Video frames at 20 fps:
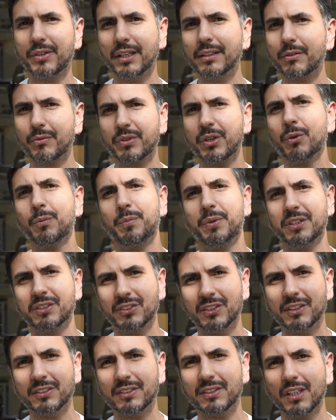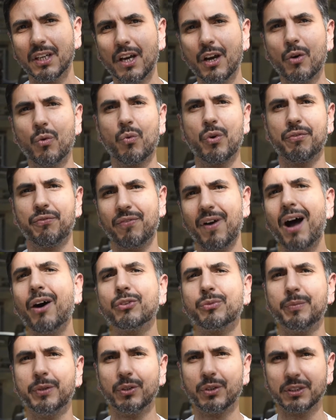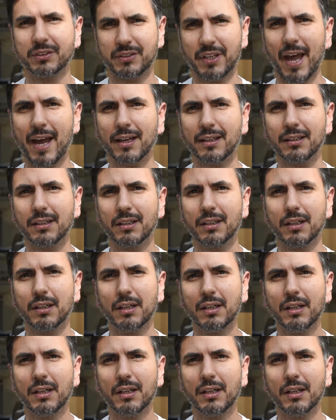Create a real business without building tech,